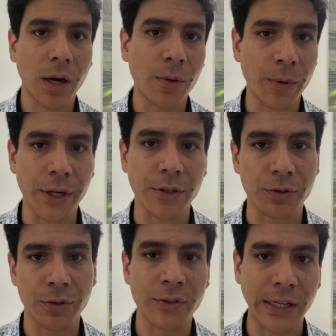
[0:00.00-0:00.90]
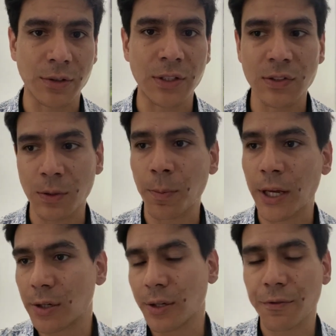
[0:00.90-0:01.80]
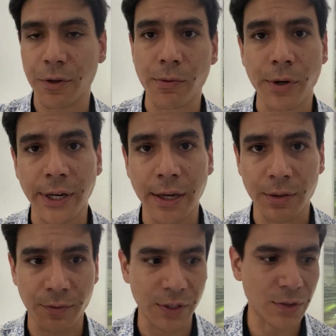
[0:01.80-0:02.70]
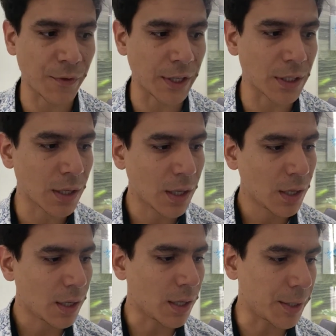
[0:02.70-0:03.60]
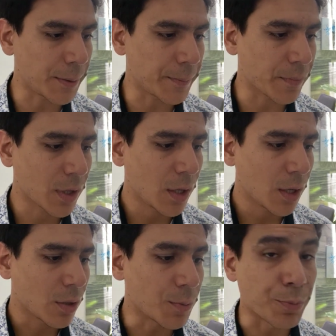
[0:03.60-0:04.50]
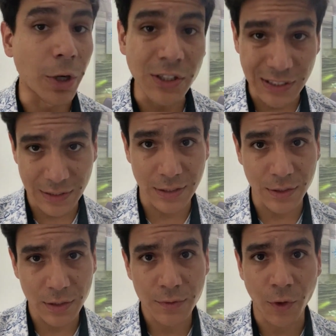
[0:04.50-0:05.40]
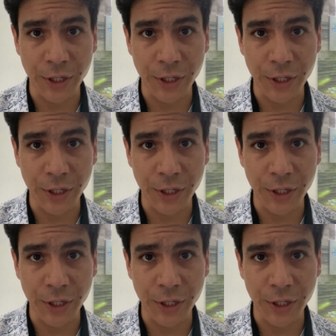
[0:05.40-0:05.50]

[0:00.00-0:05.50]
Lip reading: where to contact this supplier if we run out of this thing. Um, the processes for